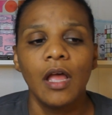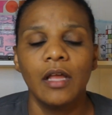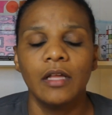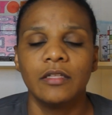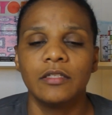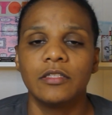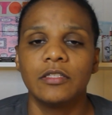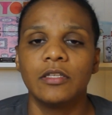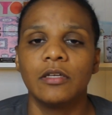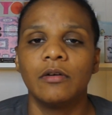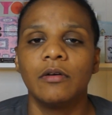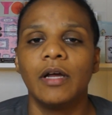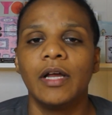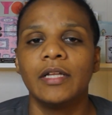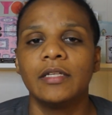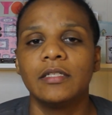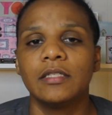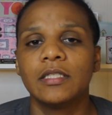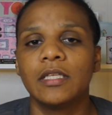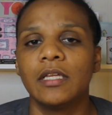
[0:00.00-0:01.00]
And so
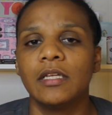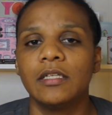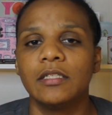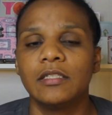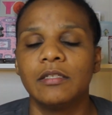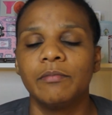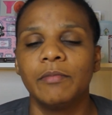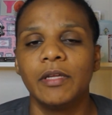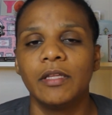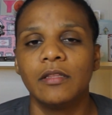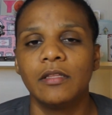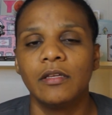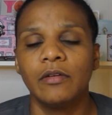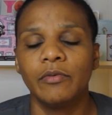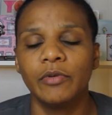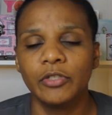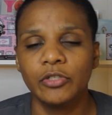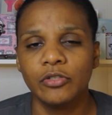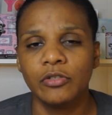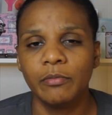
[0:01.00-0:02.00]
I decided to make the
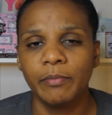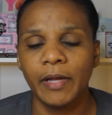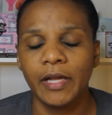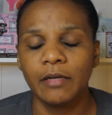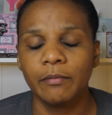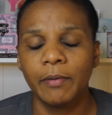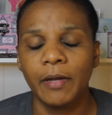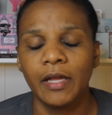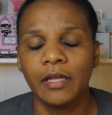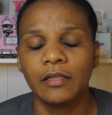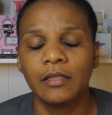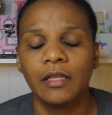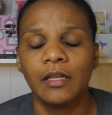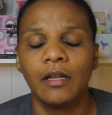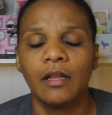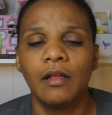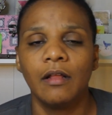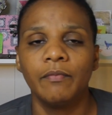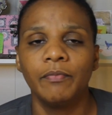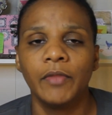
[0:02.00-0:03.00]
original backpack
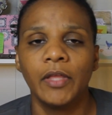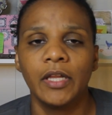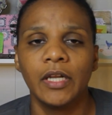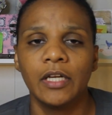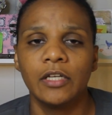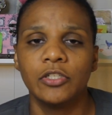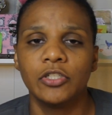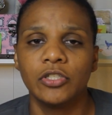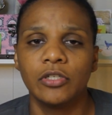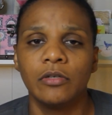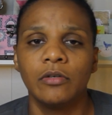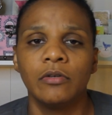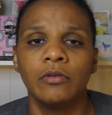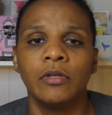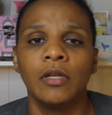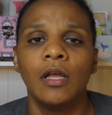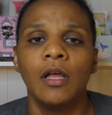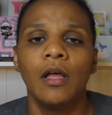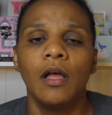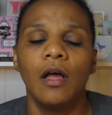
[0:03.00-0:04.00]
that, that I
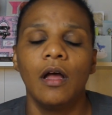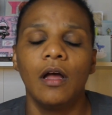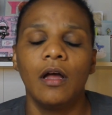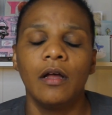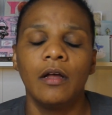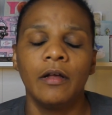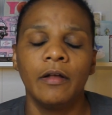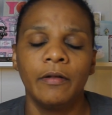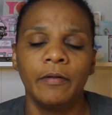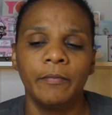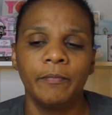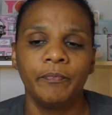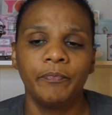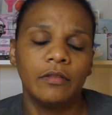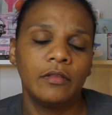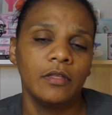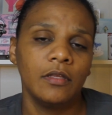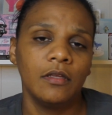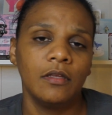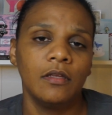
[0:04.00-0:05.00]
showed um,
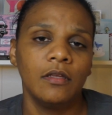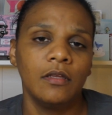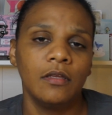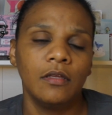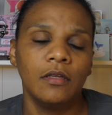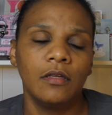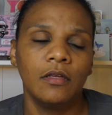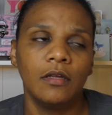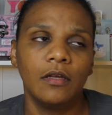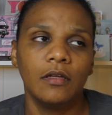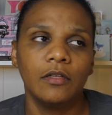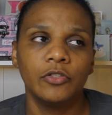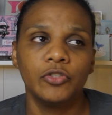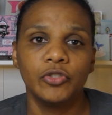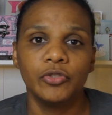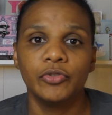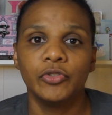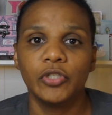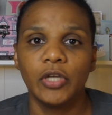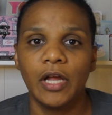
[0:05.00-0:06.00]
the
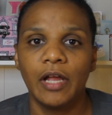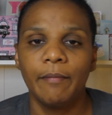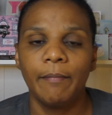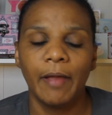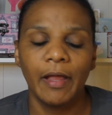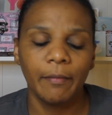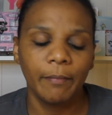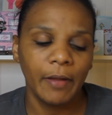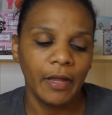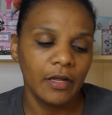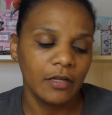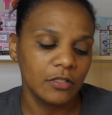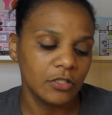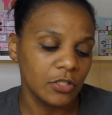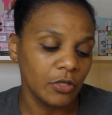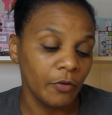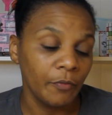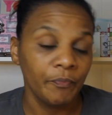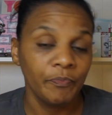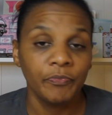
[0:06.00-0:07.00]
junior high backpack.
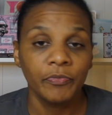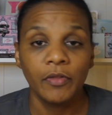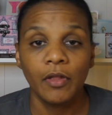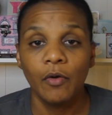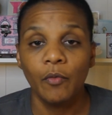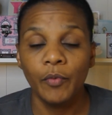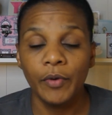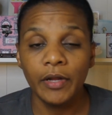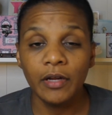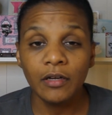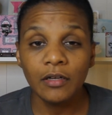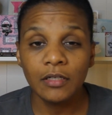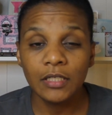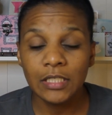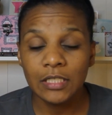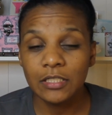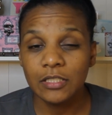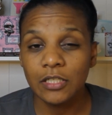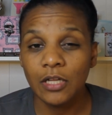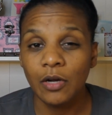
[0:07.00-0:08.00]
So we are
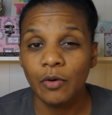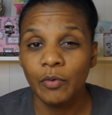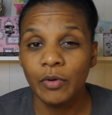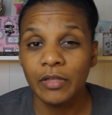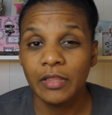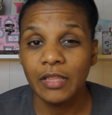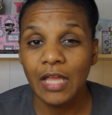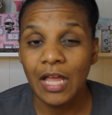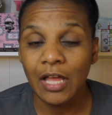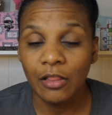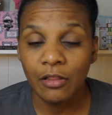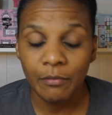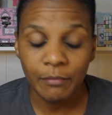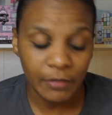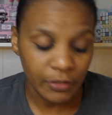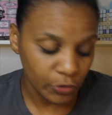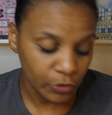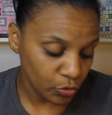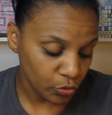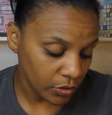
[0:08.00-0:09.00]
going to start with
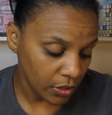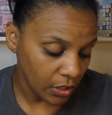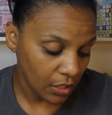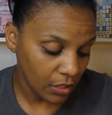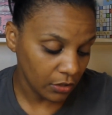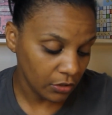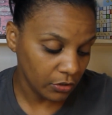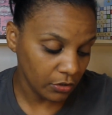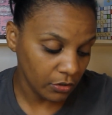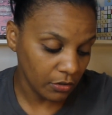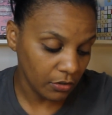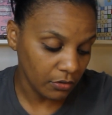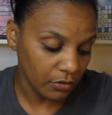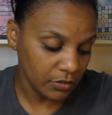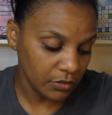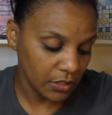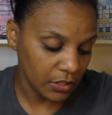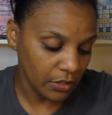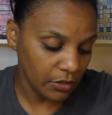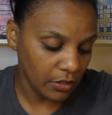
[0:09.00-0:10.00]
elementary
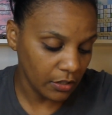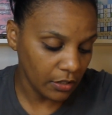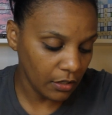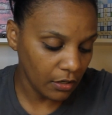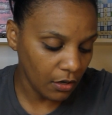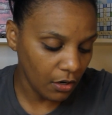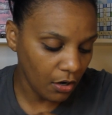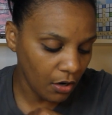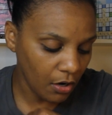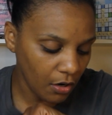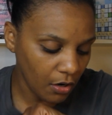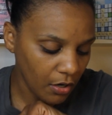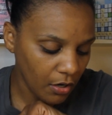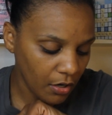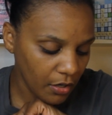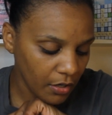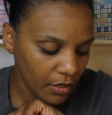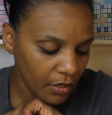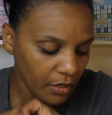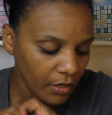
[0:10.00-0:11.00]
girls. There
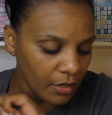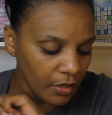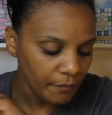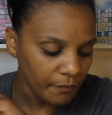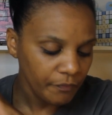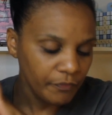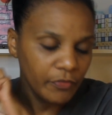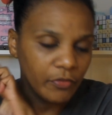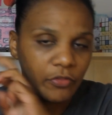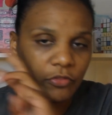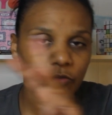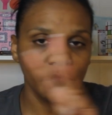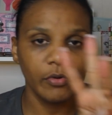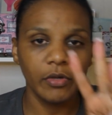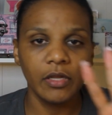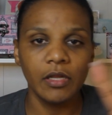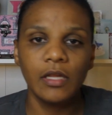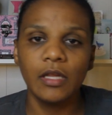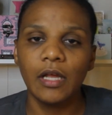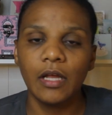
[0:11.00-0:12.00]
are
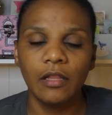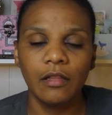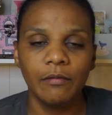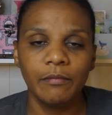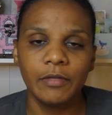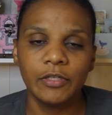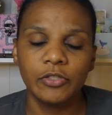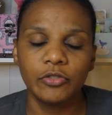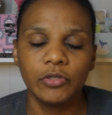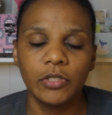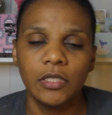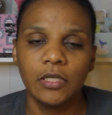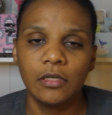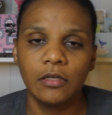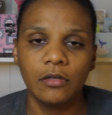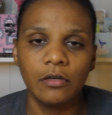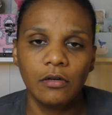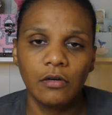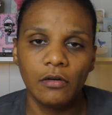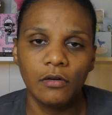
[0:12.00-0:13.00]
three elementary
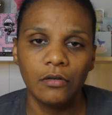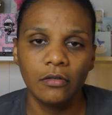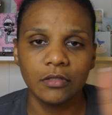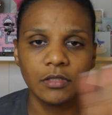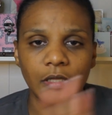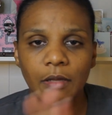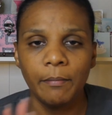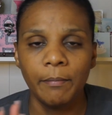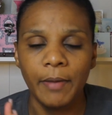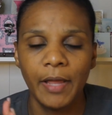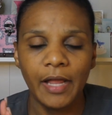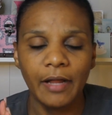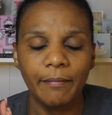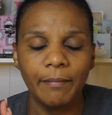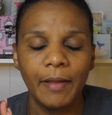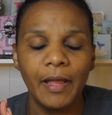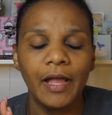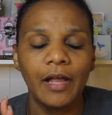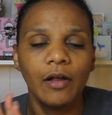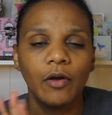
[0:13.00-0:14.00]
girls
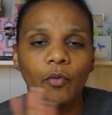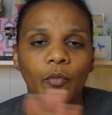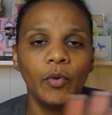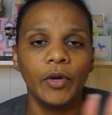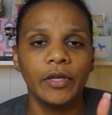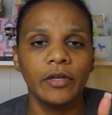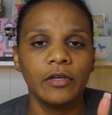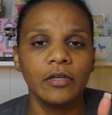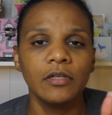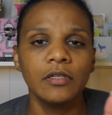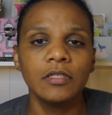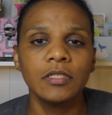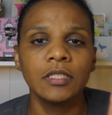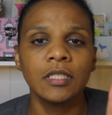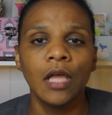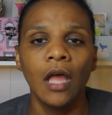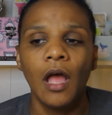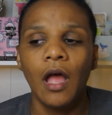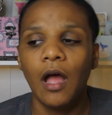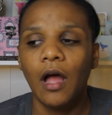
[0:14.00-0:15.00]
backpack
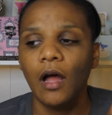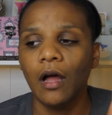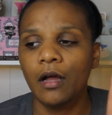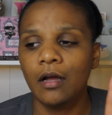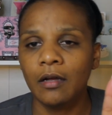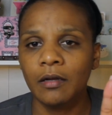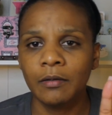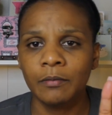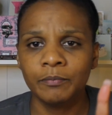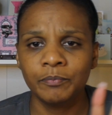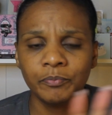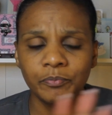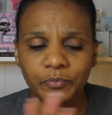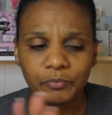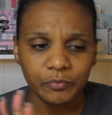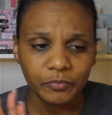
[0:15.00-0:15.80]
winners. Um,